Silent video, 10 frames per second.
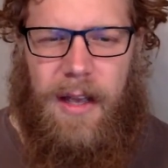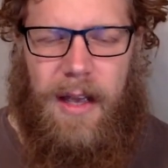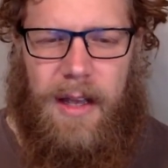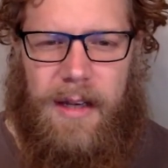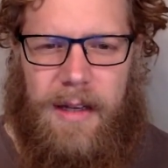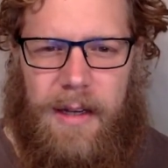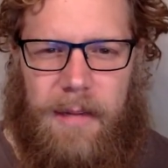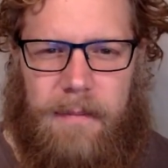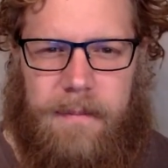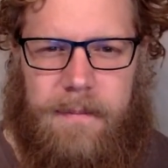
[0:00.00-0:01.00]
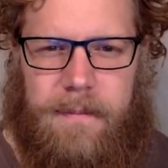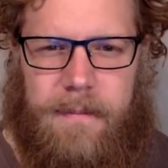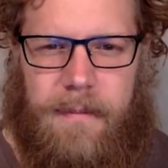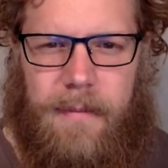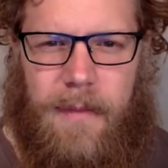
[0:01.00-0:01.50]
And
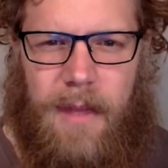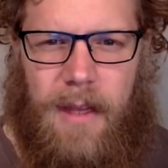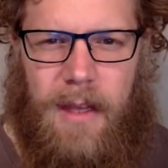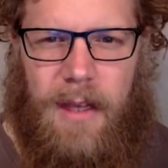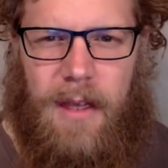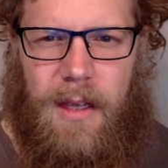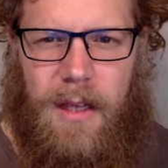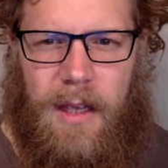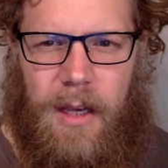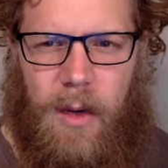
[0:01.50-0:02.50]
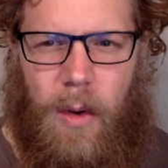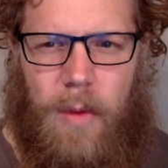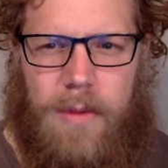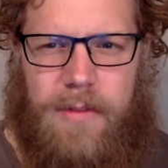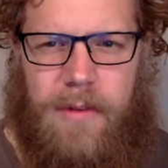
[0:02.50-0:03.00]
it
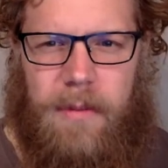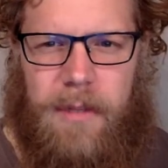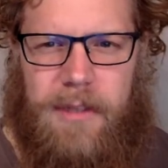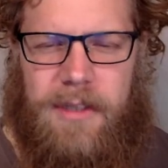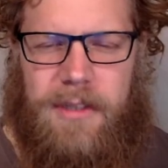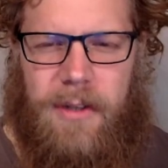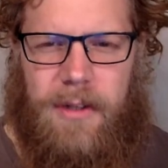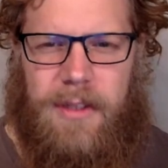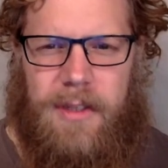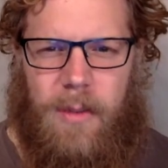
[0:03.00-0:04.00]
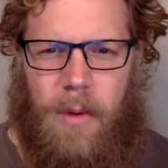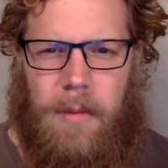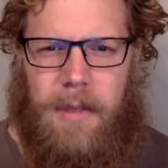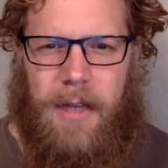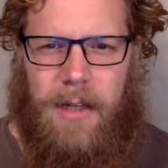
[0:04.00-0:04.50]
quotes from there. So this is the
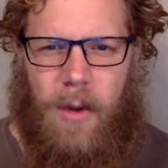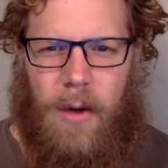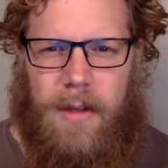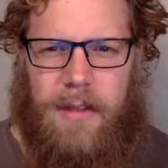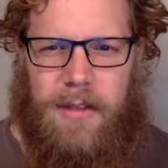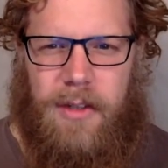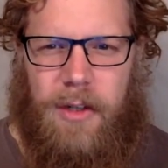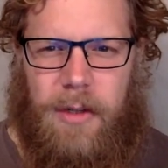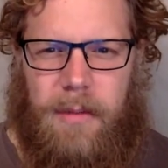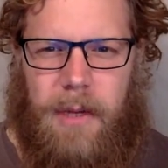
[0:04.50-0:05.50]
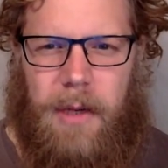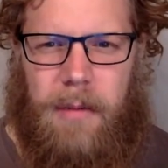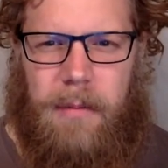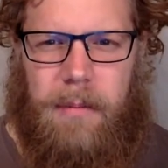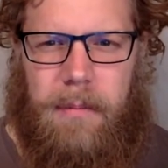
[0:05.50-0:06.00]
woman that coined the term
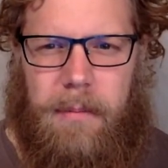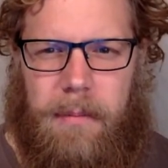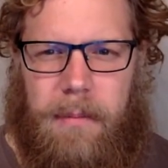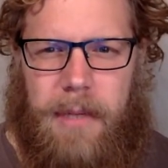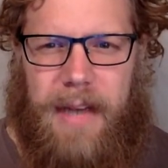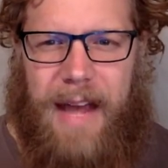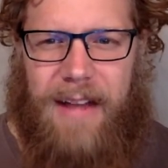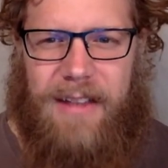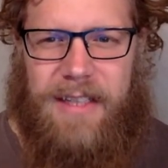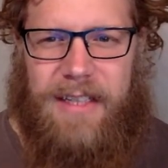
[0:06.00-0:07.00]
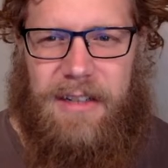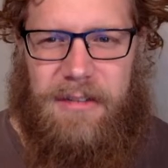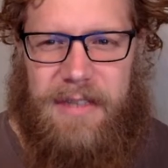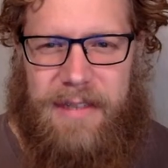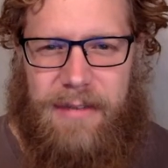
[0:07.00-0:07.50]
banality
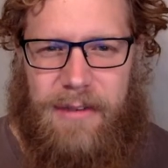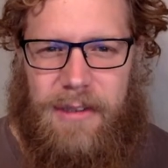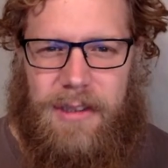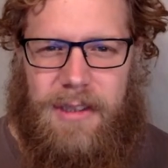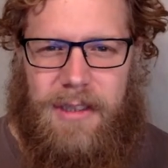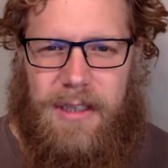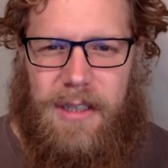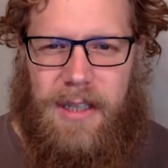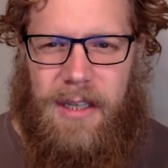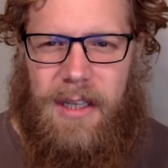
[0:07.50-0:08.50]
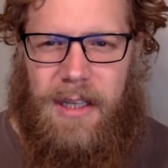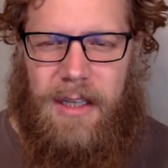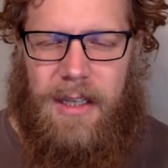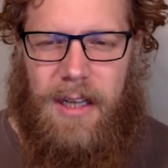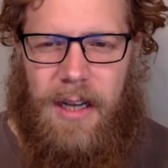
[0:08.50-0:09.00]
of evil,
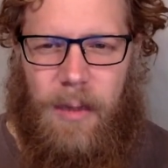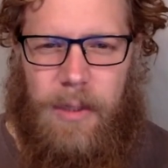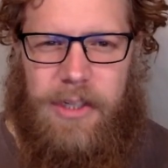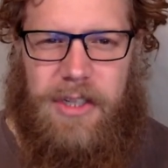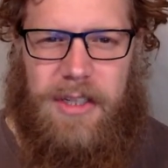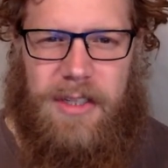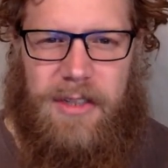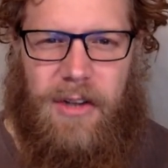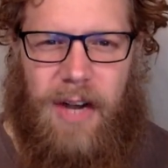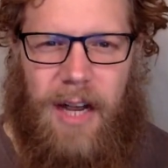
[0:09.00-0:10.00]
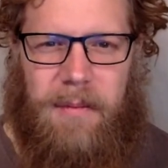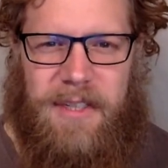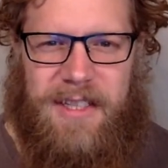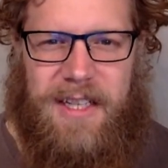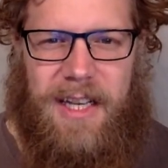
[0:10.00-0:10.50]
which she
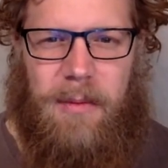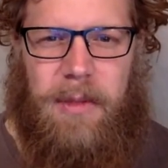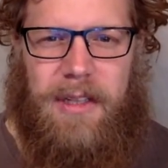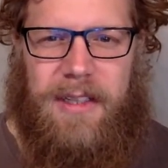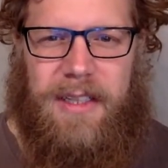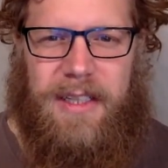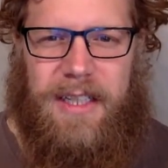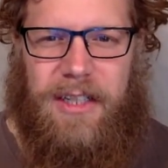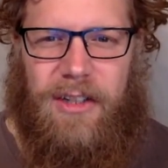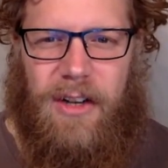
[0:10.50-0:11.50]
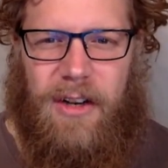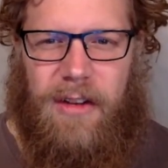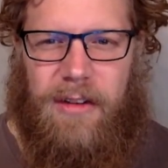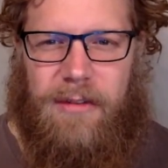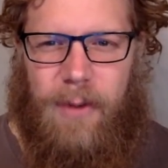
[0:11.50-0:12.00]
described as the inability to hear
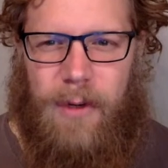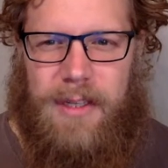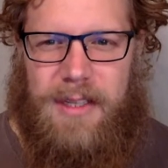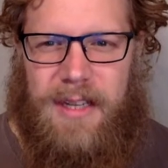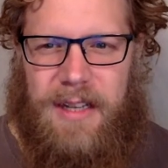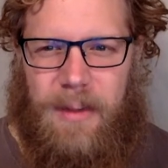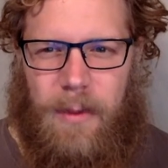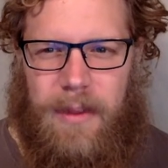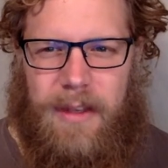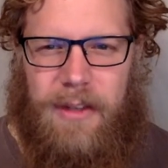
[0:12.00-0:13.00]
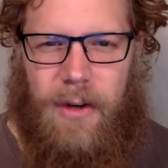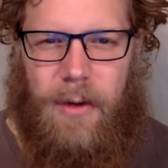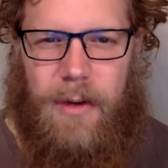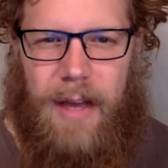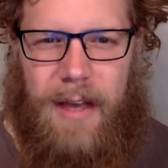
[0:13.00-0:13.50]
another voice either within your
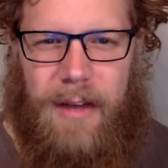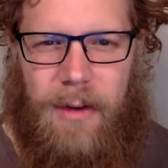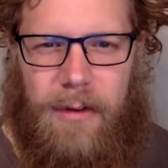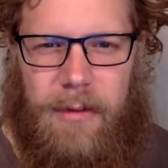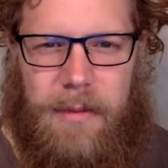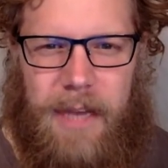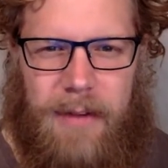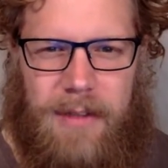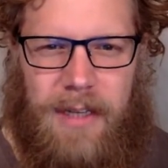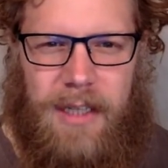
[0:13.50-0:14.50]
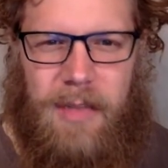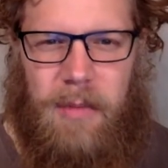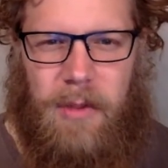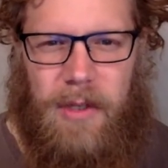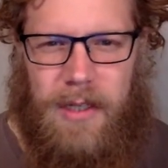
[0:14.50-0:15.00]
own head or from the outside
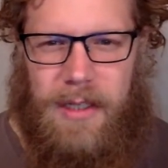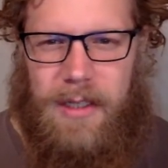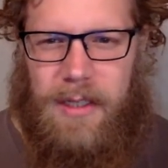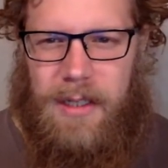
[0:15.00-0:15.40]
community.